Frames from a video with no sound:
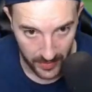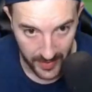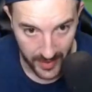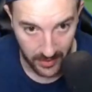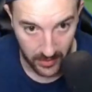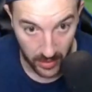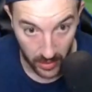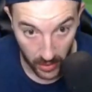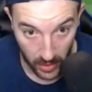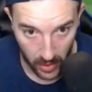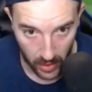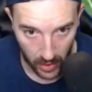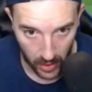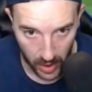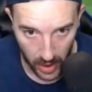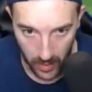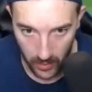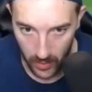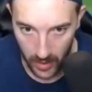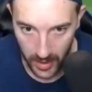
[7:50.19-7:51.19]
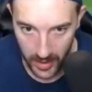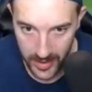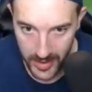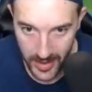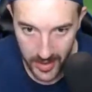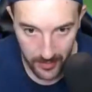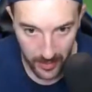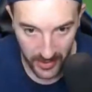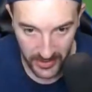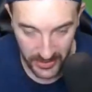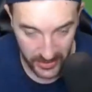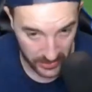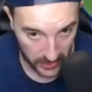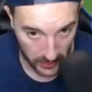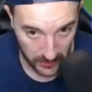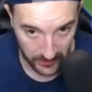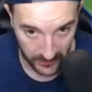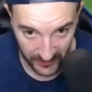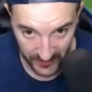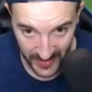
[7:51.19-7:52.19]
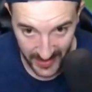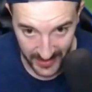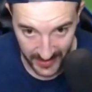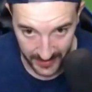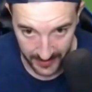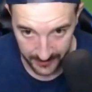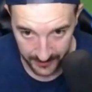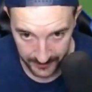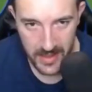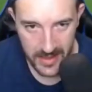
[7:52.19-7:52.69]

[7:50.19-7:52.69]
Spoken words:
they're a lot lower, but I just don't feel it.